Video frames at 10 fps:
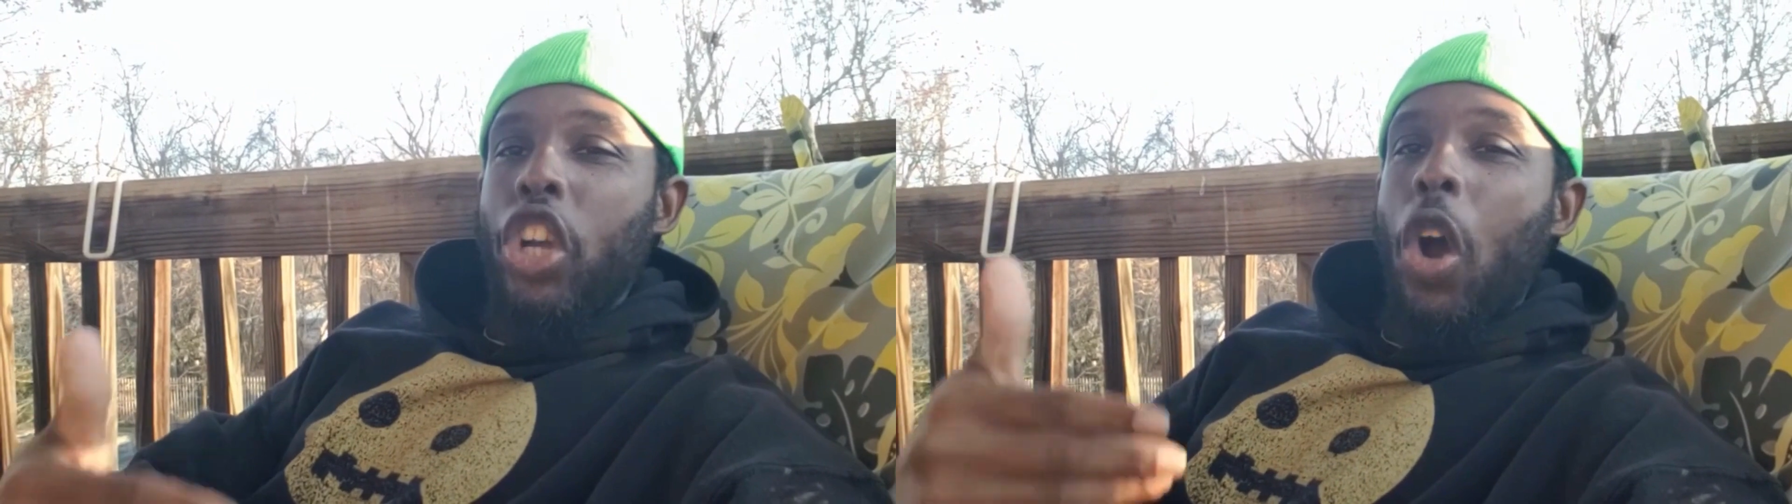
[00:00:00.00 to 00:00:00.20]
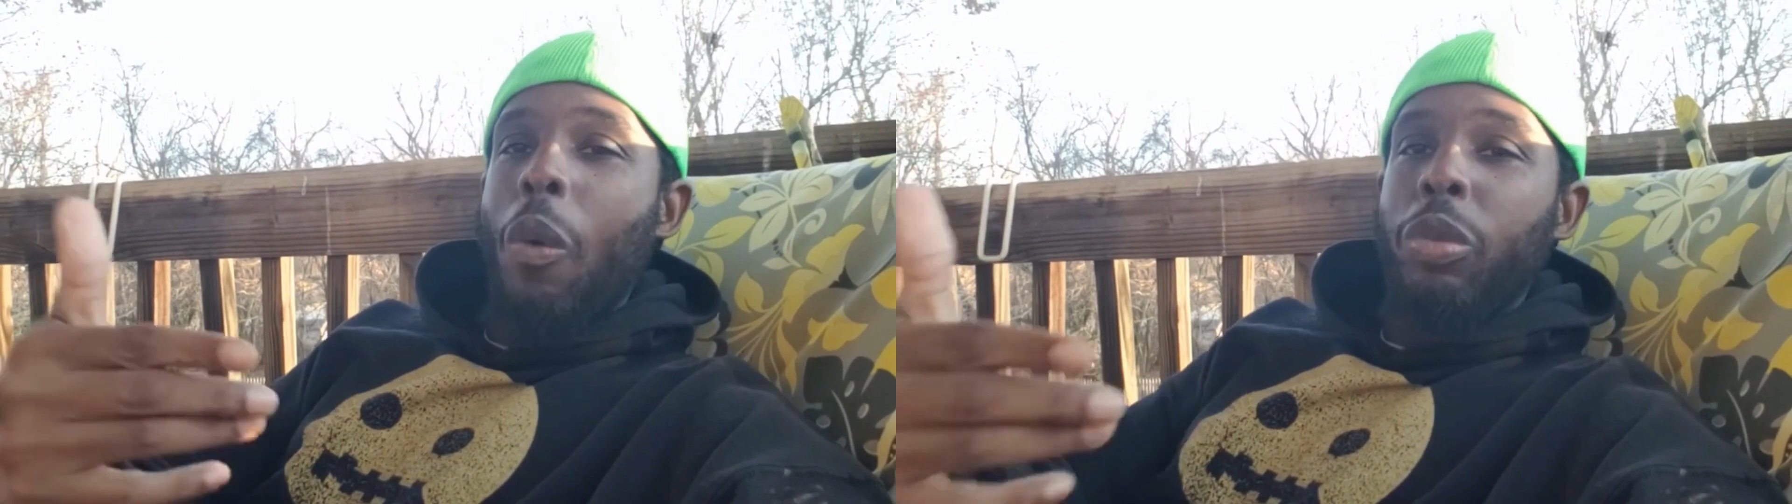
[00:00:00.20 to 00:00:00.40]

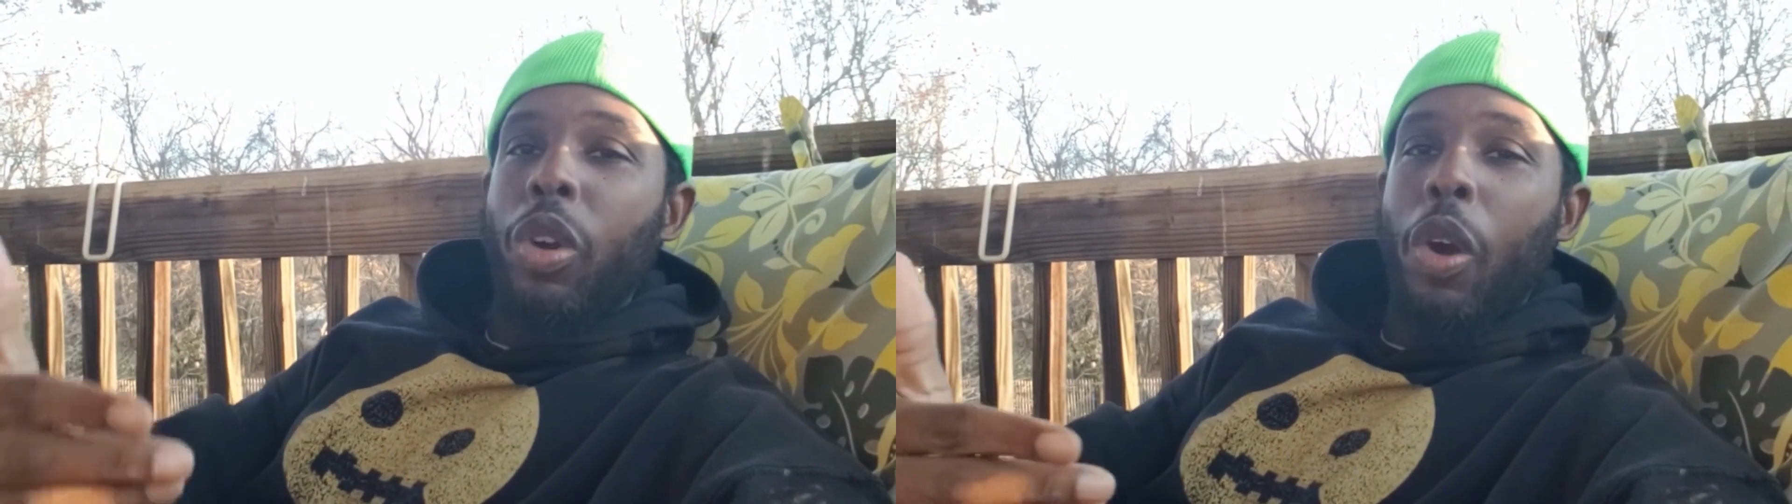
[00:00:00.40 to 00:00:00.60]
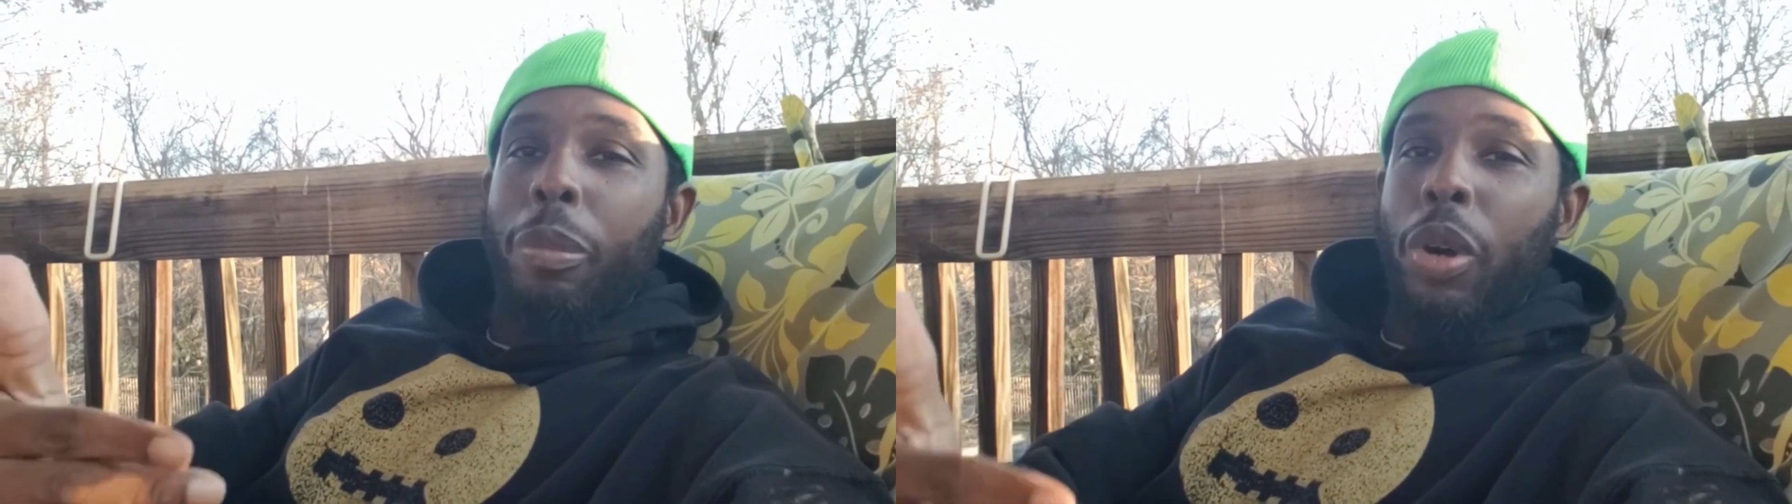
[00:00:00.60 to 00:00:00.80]

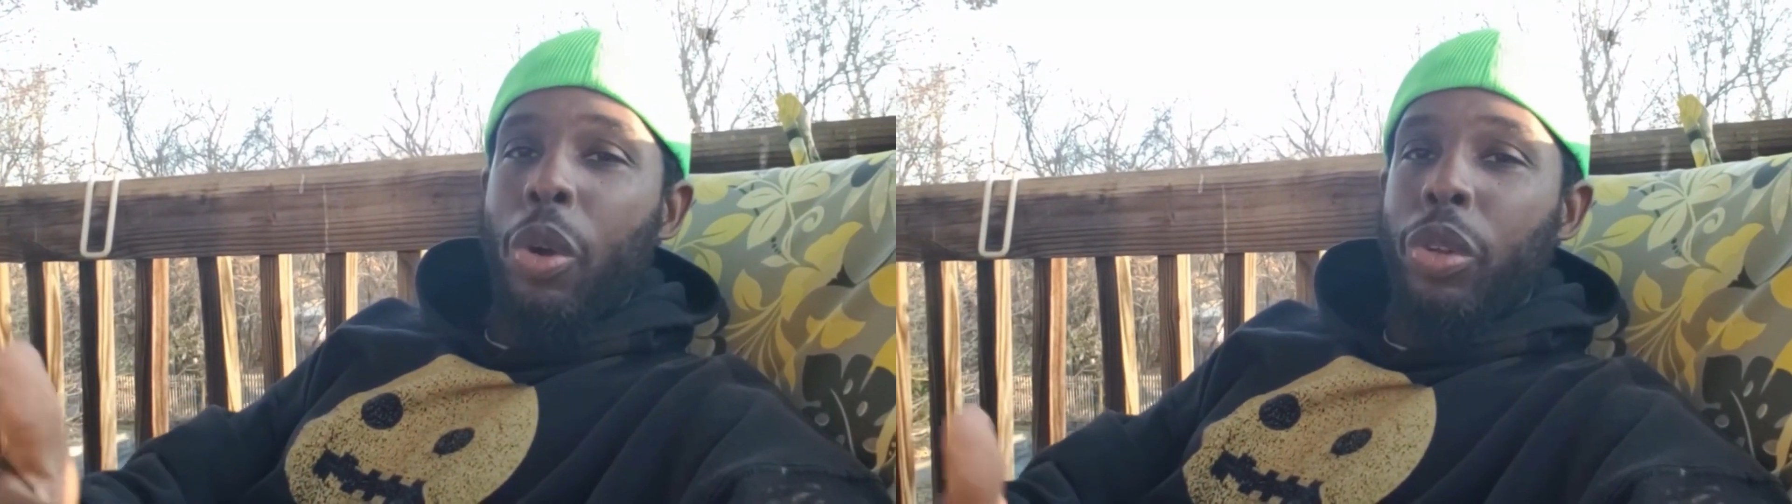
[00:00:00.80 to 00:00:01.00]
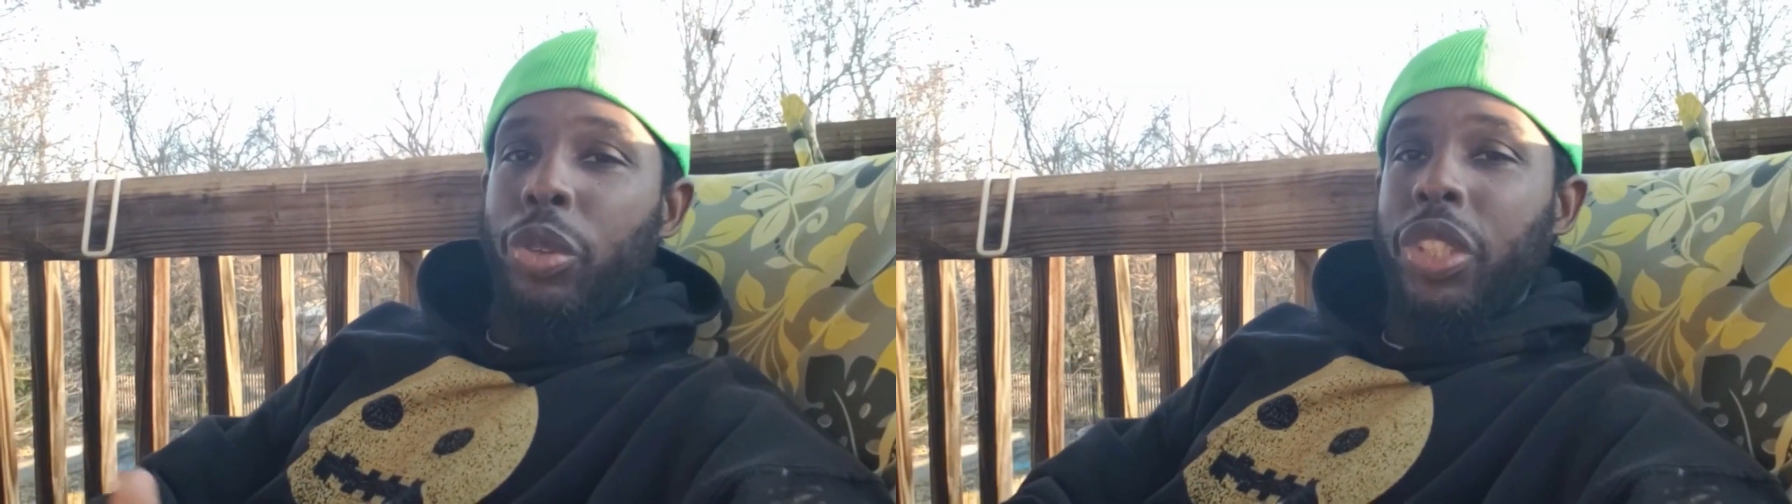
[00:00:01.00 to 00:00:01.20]
homegrown
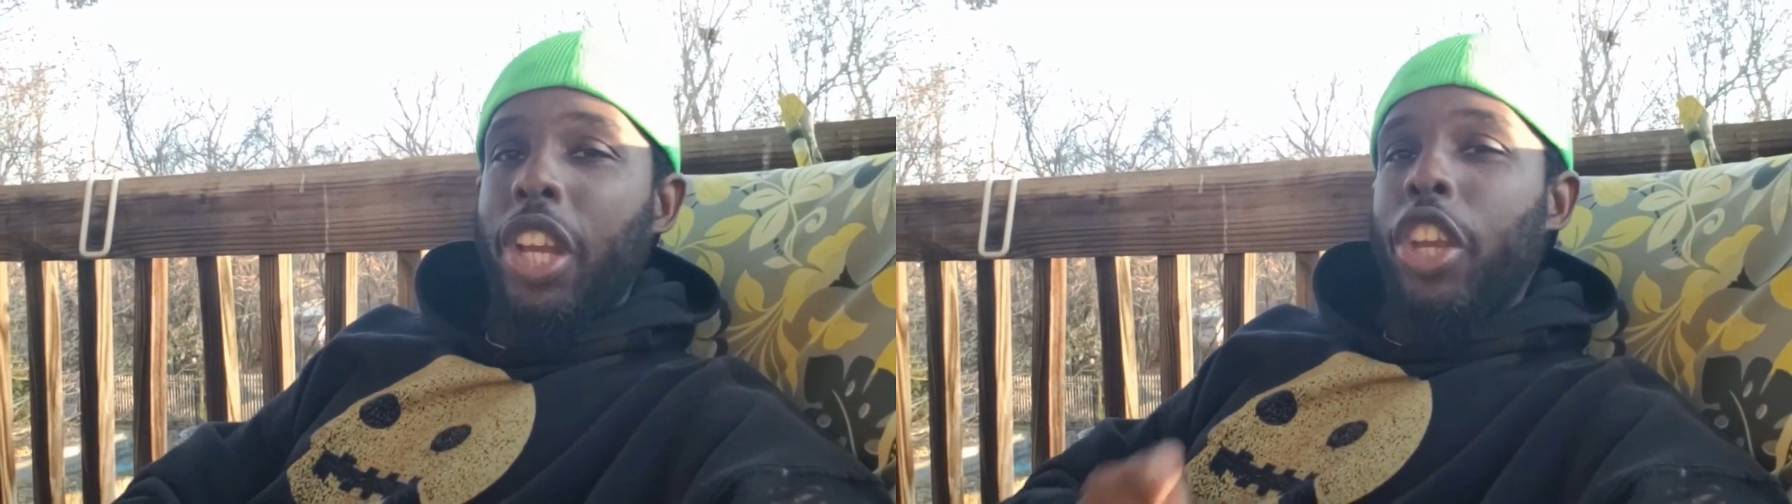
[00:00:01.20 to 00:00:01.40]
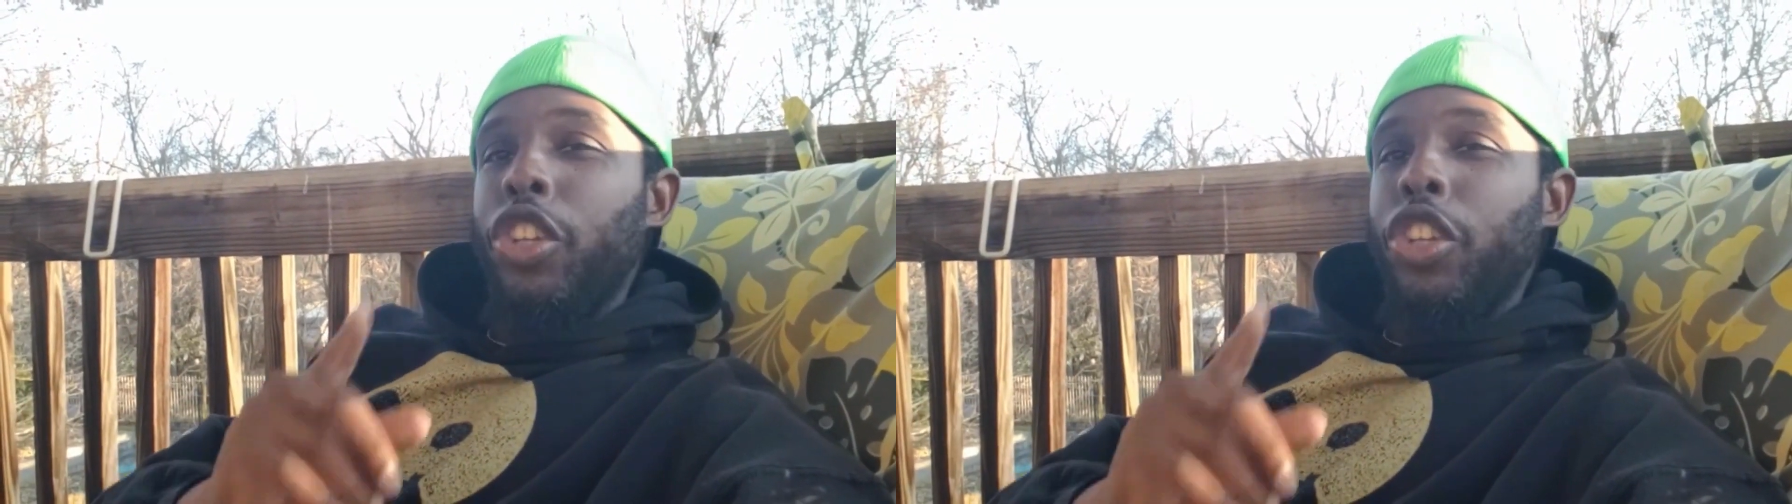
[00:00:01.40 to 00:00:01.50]
produce,